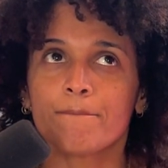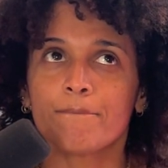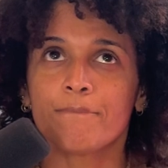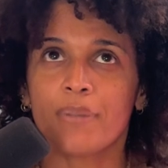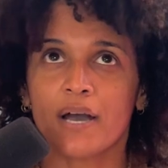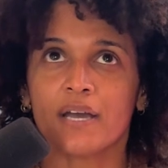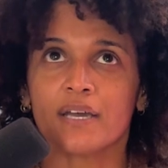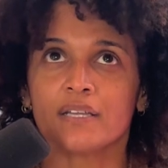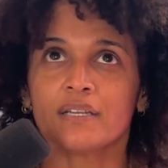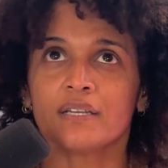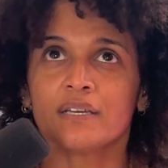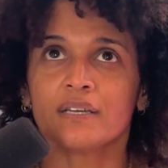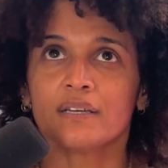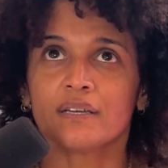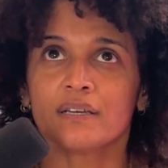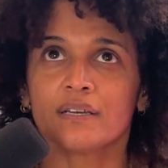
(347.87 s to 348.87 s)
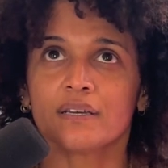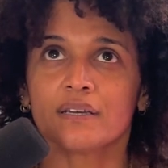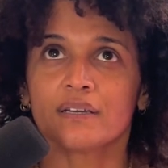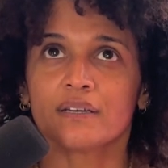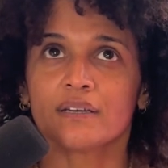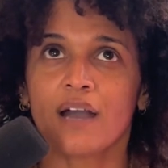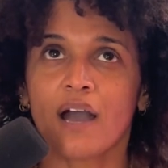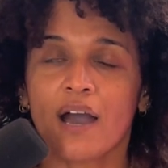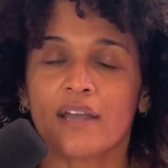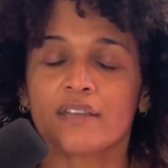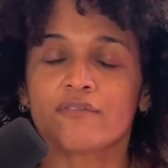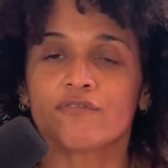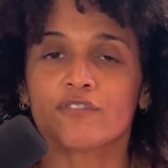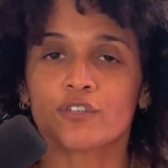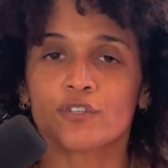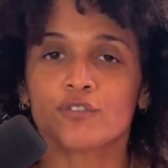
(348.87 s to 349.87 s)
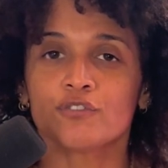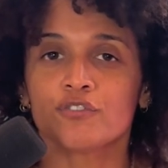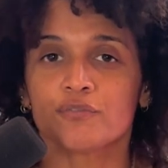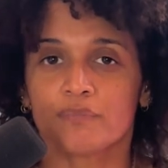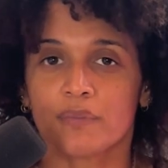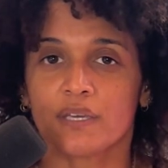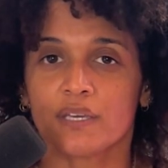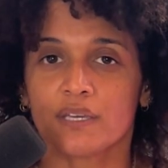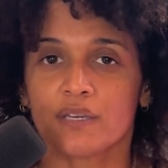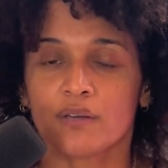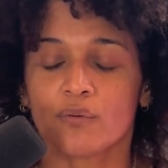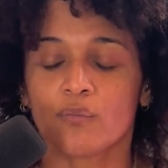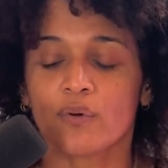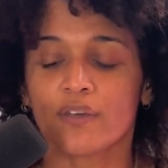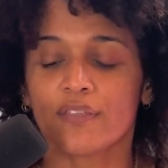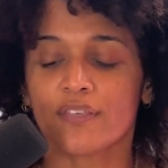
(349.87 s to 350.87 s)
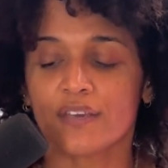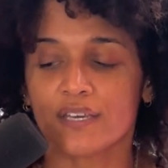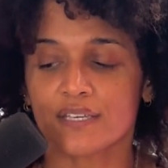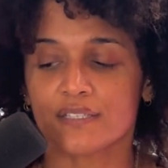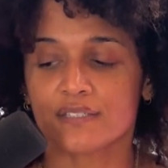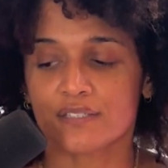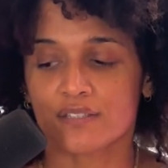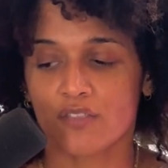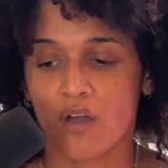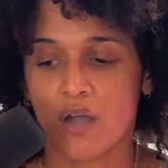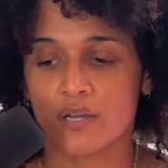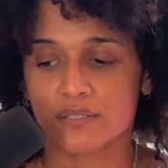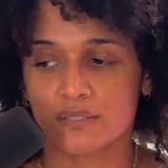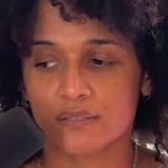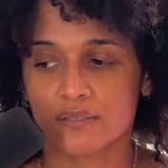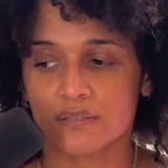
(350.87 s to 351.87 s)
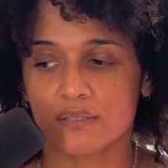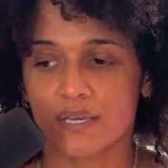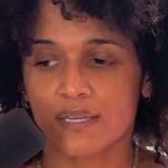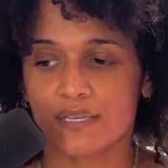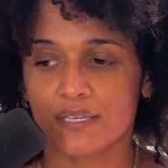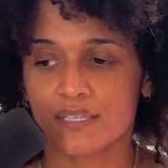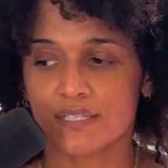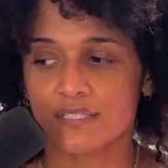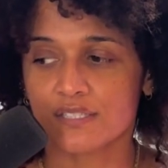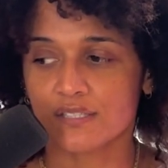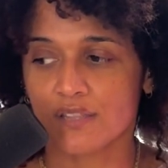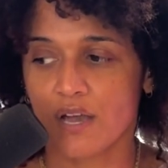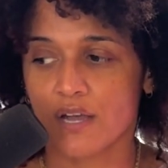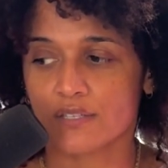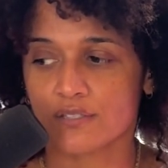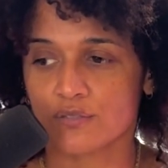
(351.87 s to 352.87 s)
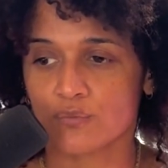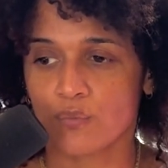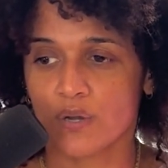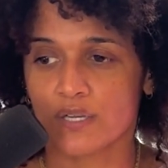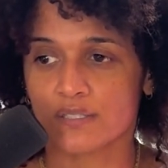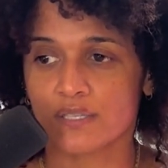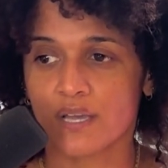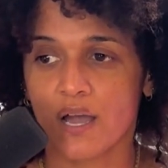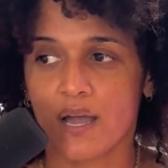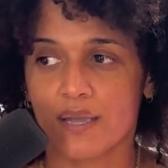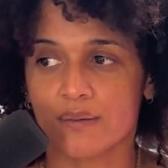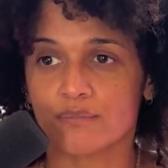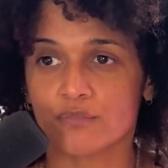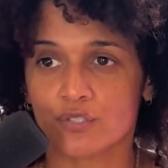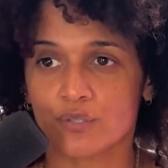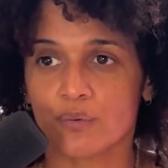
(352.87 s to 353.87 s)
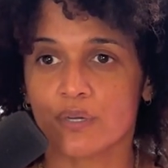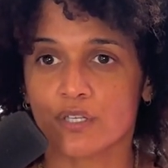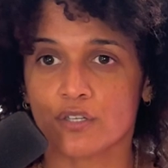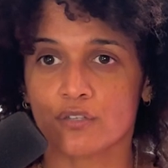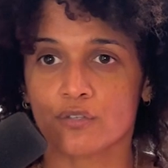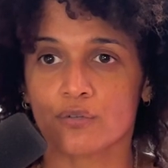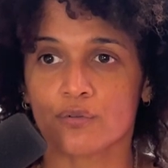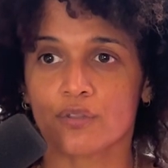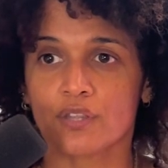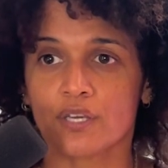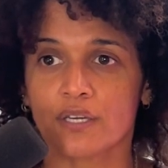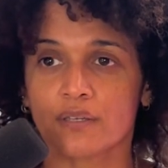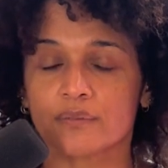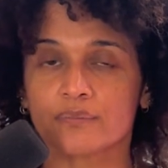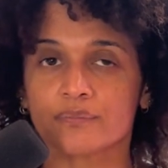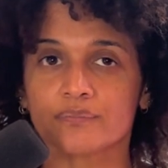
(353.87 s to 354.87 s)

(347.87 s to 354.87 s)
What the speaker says: But God infused me with his thoughts, and his thoughts was, I am doing a new thing.